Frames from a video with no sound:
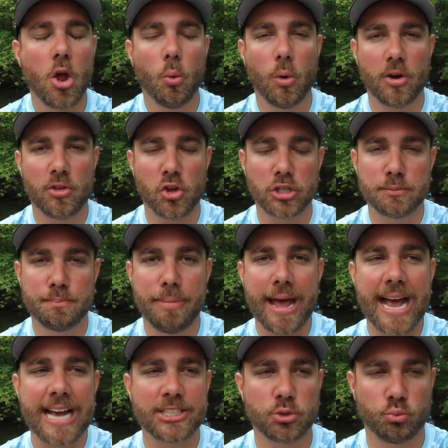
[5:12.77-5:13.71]
where those
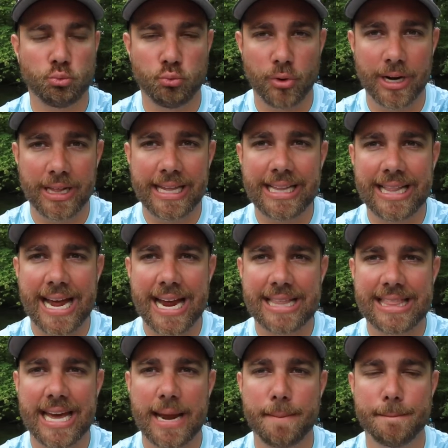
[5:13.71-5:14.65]
bass really
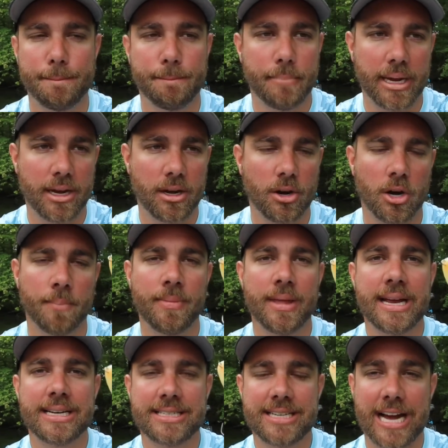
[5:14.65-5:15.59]
like that bigger
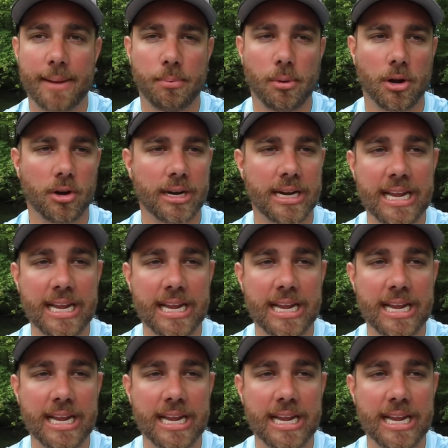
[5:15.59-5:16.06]
topwater,